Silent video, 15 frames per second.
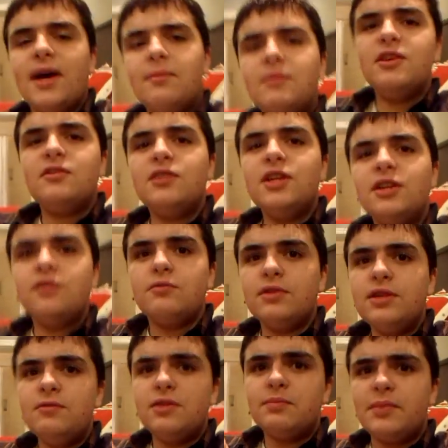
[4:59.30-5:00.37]
I'm gonna
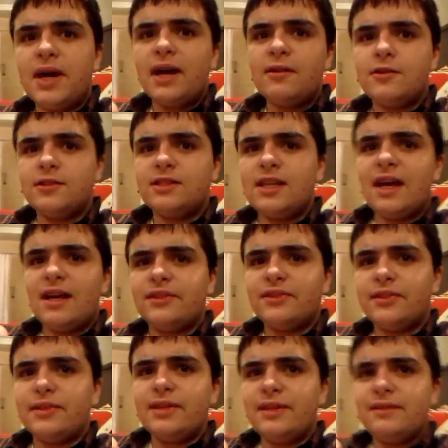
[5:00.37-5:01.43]
agree with
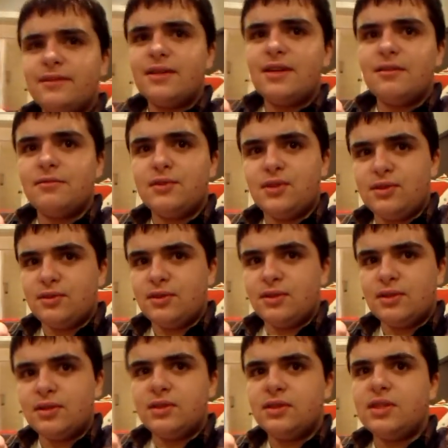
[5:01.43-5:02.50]
bwrosas on it, every
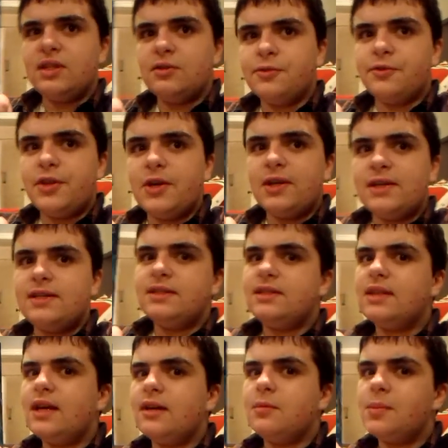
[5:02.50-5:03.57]
single thing he
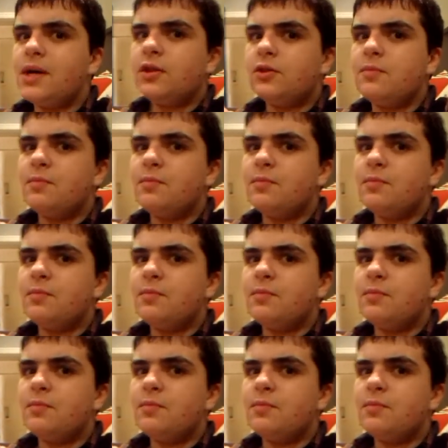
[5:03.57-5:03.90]
said about the